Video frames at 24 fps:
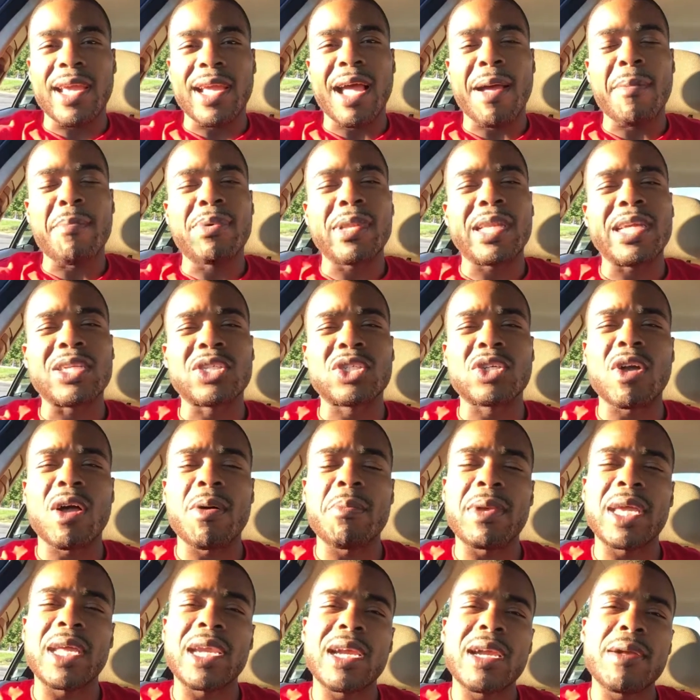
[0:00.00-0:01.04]
God bless y'all,
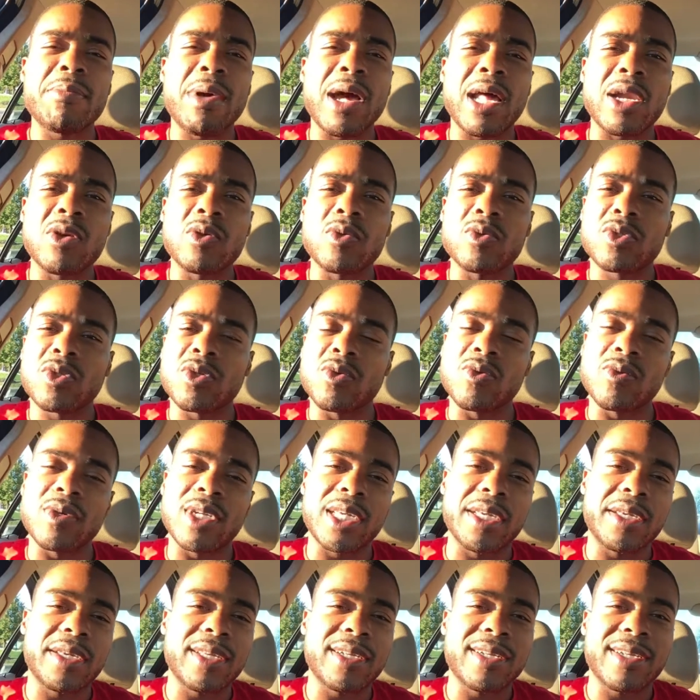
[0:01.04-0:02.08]
man. Everybody who tuned
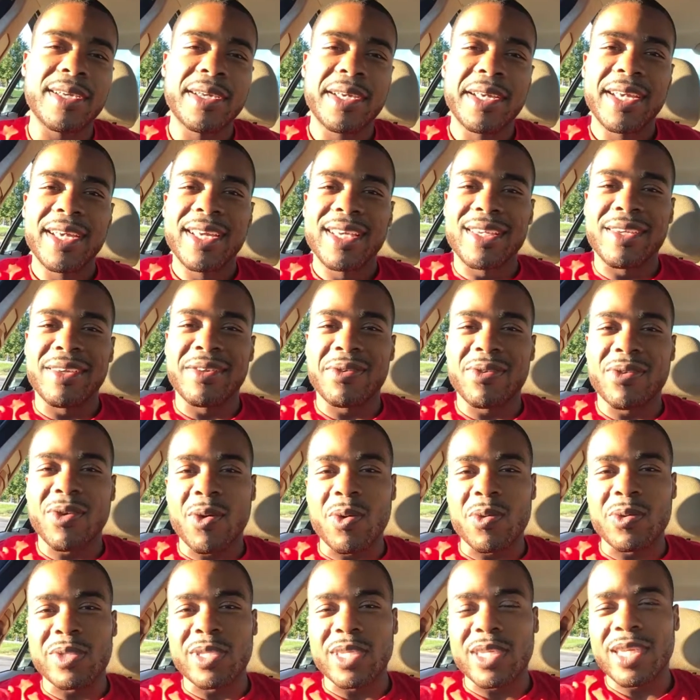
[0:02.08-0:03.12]
in,
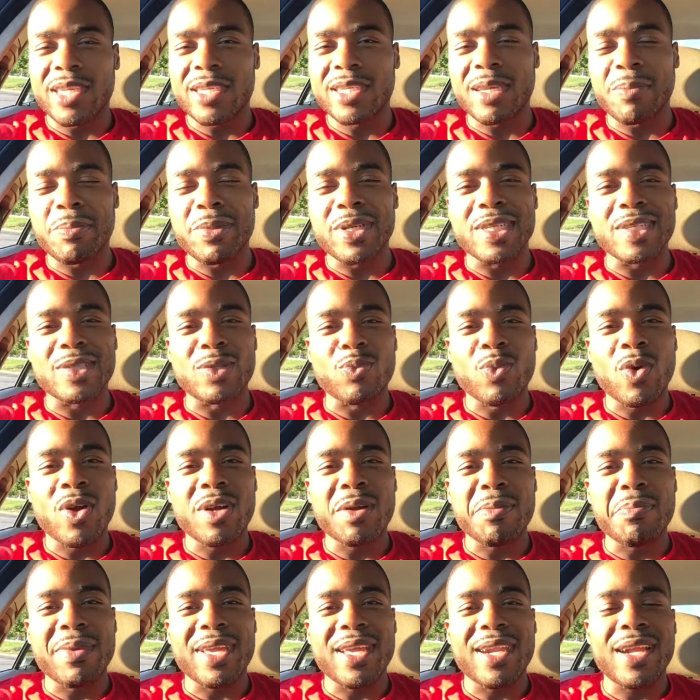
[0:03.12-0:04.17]
to get some of this
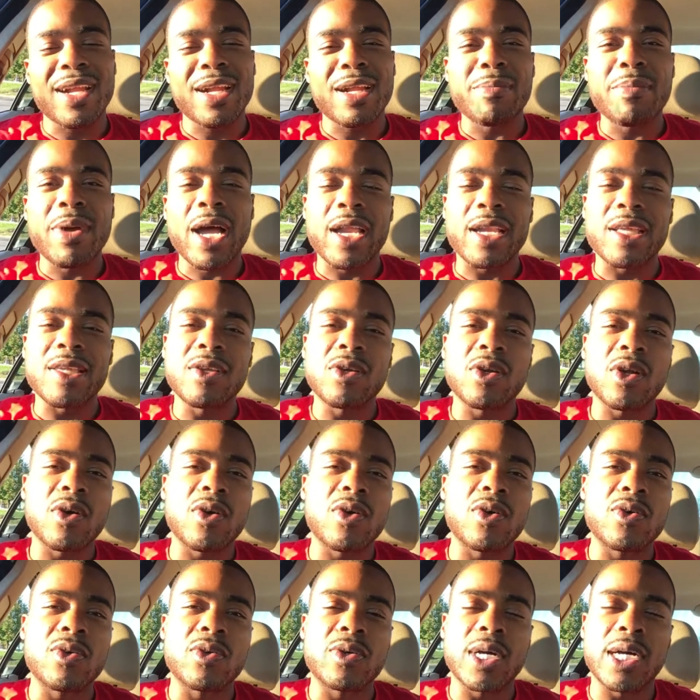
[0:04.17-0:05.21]
work, man. Everybody,
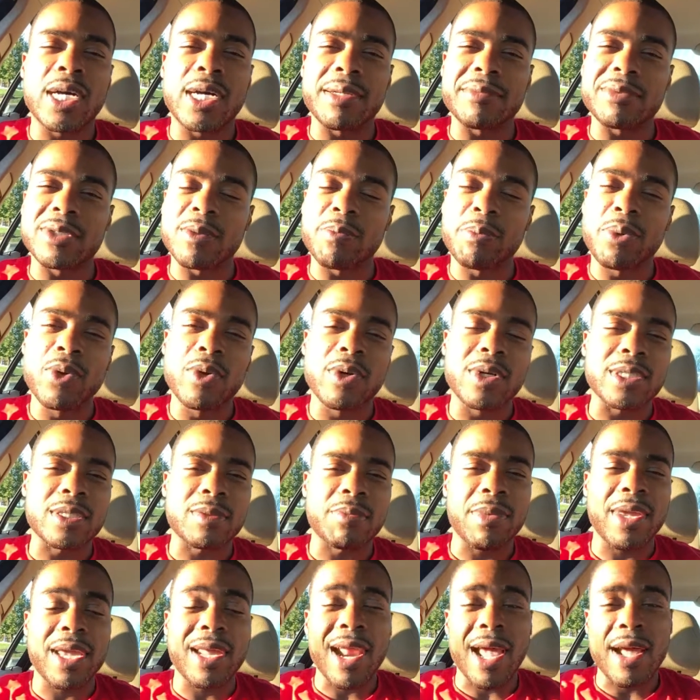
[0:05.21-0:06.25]
who supports,
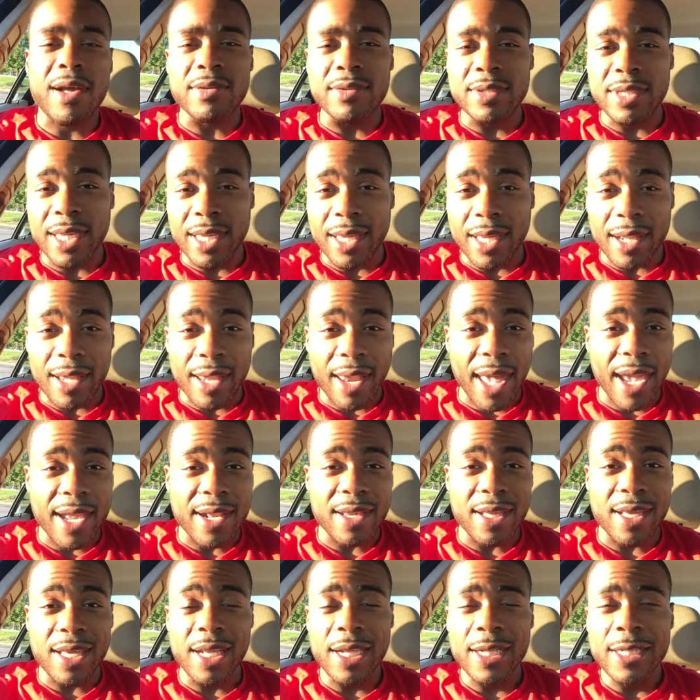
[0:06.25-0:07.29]
man. I don't take it lightly,